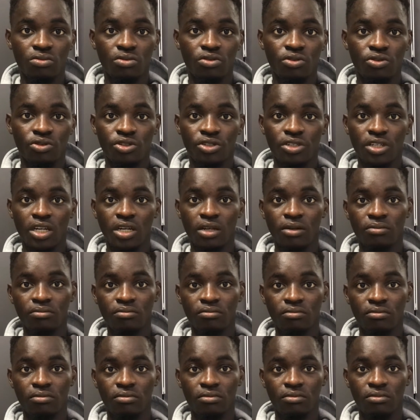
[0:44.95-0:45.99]

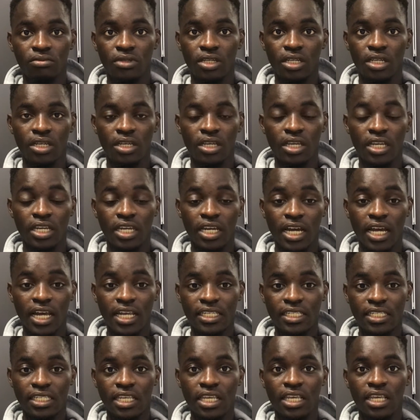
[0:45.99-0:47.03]
shame in
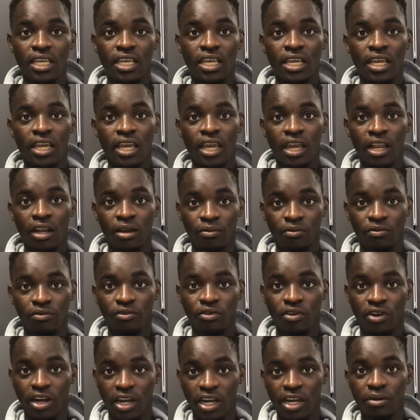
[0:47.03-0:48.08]
asking help for
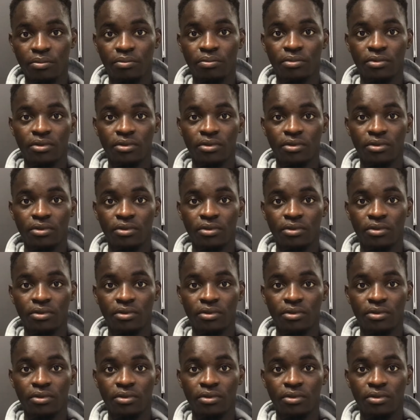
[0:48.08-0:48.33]
help.